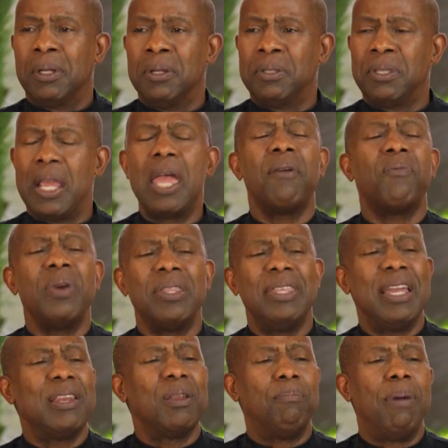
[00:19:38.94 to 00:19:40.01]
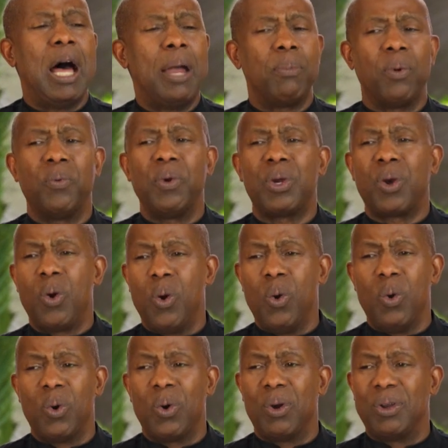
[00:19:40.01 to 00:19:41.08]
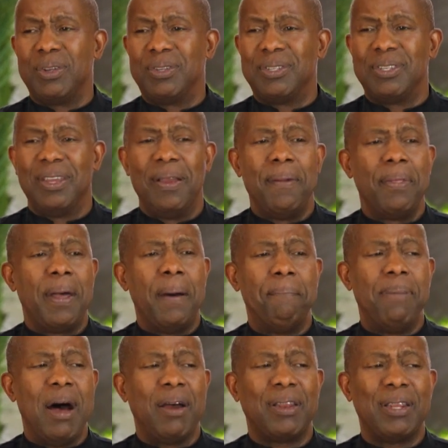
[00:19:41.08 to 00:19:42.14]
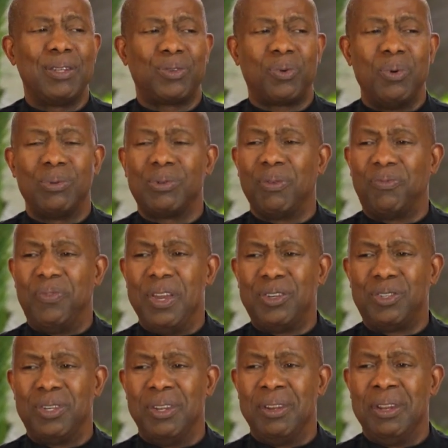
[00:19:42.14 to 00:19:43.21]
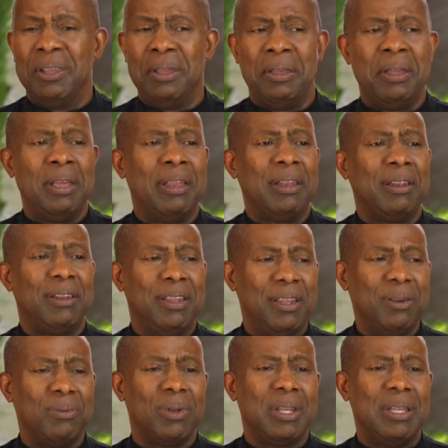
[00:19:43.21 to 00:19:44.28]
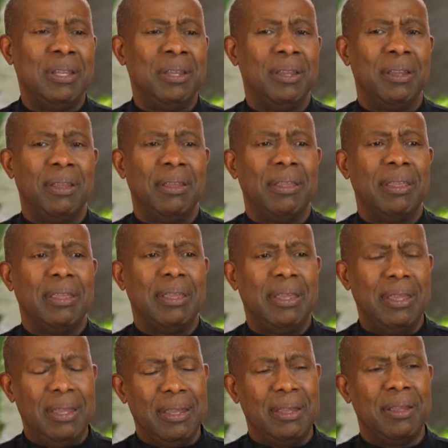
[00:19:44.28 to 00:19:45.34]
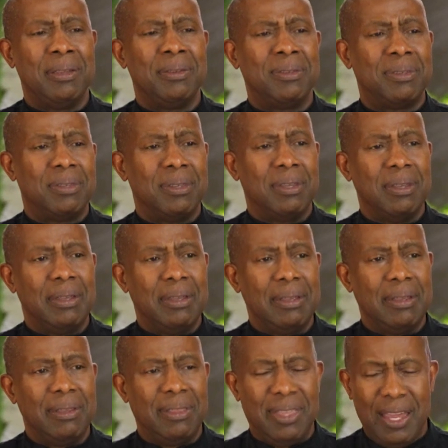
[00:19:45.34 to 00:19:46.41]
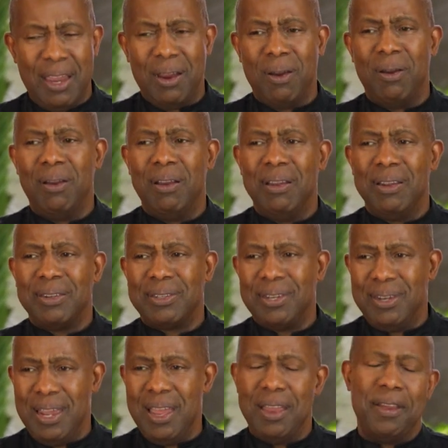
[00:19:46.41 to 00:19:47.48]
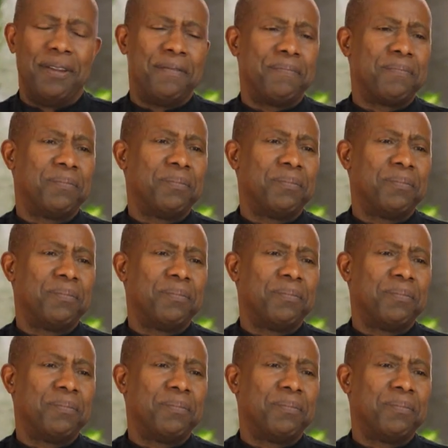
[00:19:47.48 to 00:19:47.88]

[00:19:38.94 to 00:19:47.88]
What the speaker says: Because everything the Bible records about his crucifixion literally is there today.